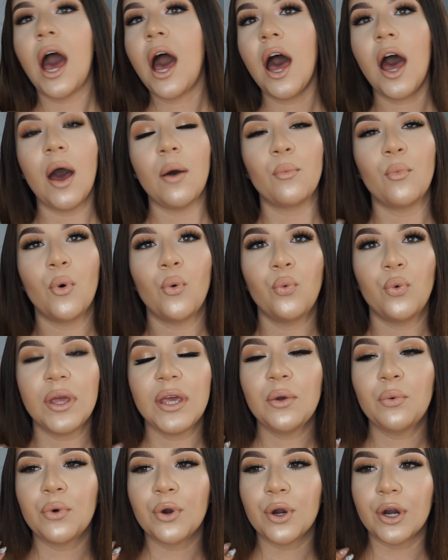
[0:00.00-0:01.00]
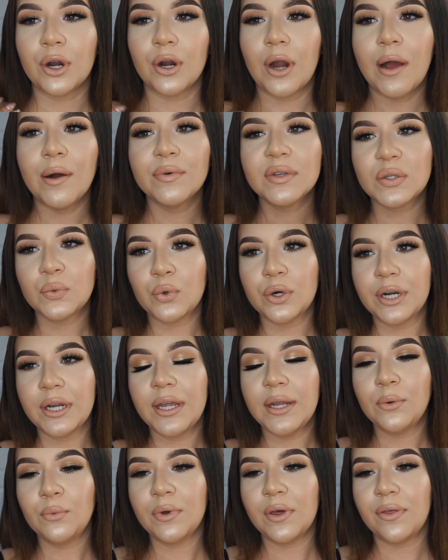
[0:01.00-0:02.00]
um, we were, I was
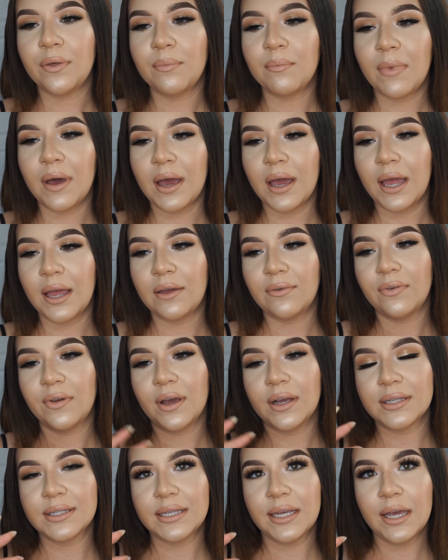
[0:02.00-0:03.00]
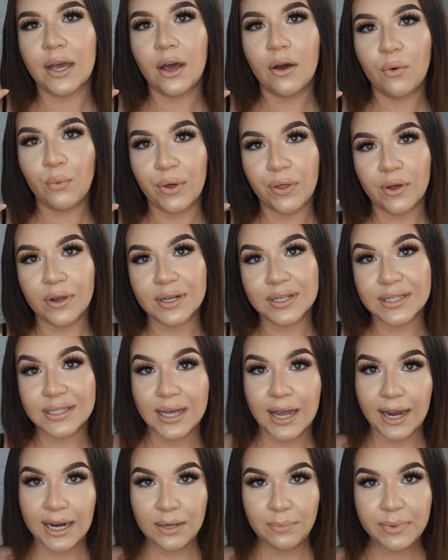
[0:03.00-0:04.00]
working with my fiance with our
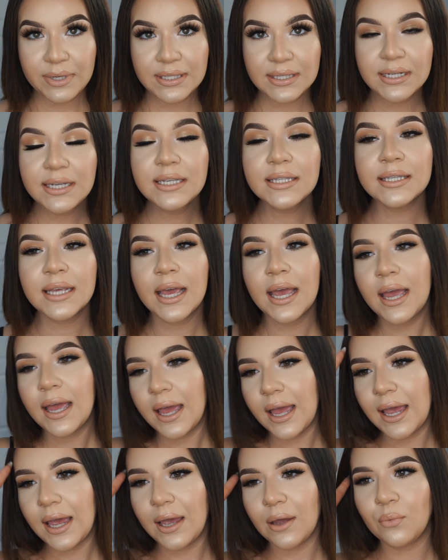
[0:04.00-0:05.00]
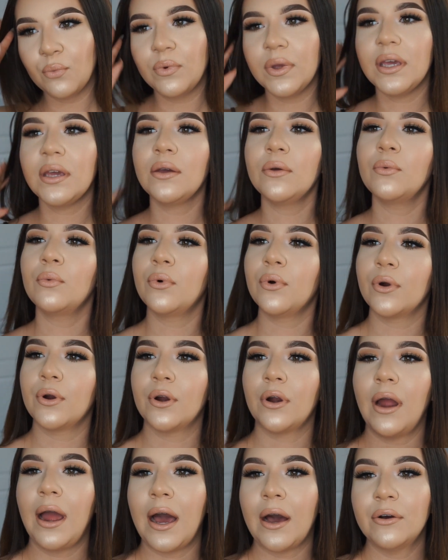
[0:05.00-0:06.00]
side business and we
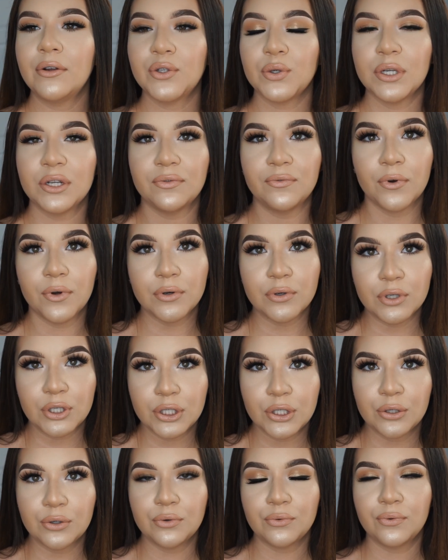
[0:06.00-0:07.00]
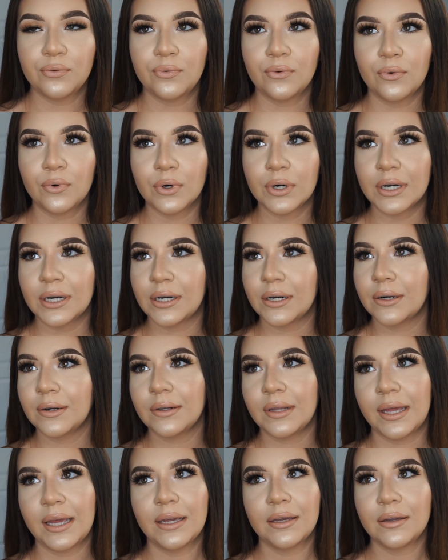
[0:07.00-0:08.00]
were out doing a photo shoot for
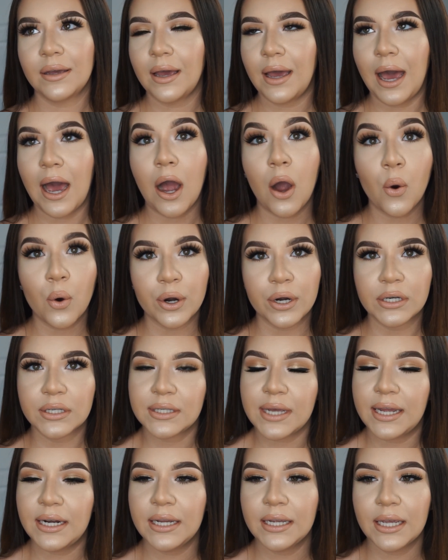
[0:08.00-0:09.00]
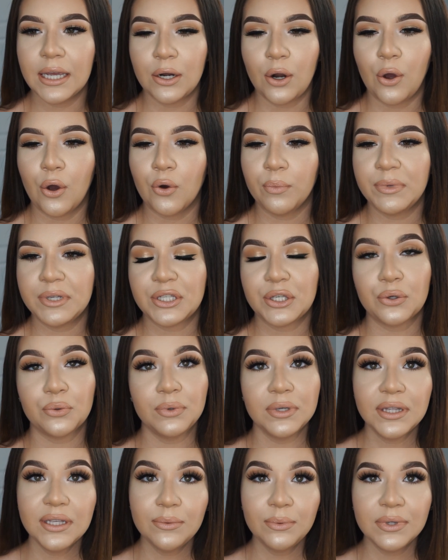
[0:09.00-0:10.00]
like hours. I didn't get home until
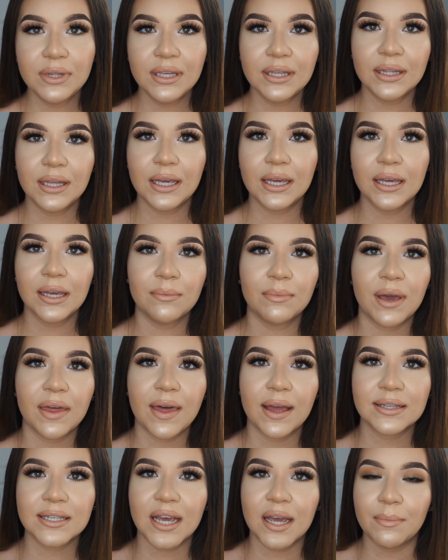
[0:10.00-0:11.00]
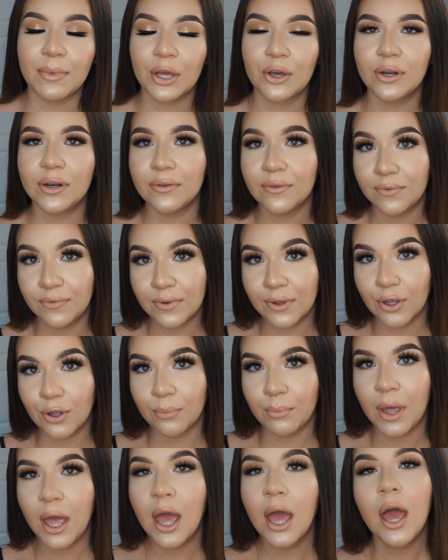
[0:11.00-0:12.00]
really, really late and by that time I couldn't
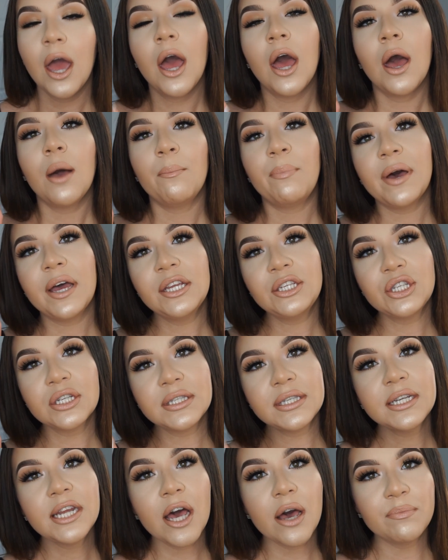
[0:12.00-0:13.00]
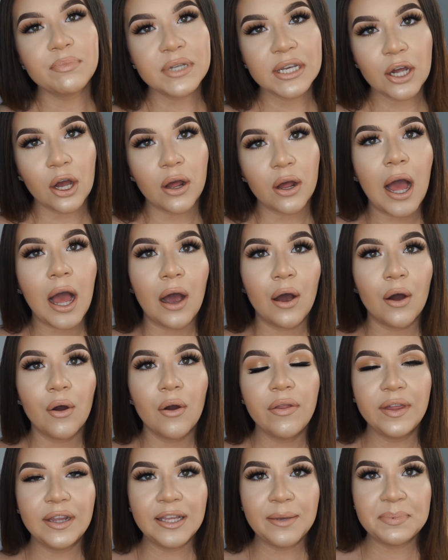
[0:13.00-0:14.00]
film. But just an update on
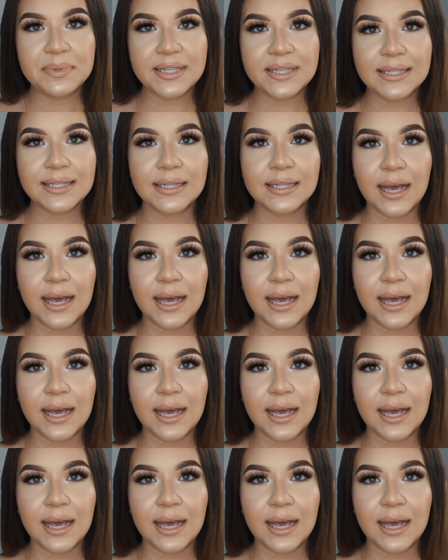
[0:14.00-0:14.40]
how the lip sense